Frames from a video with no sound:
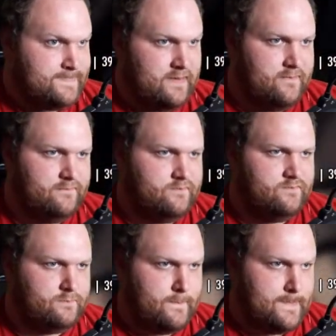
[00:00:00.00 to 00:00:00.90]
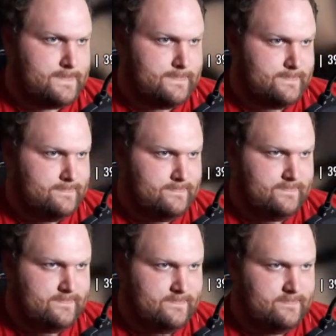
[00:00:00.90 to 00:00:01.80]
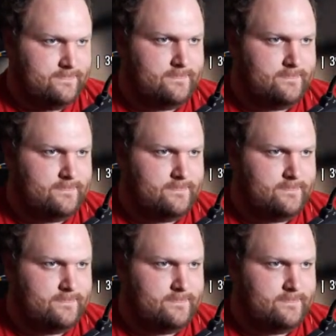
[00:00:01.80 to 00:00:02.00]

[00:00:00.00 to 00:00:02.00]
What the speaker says: [no speech]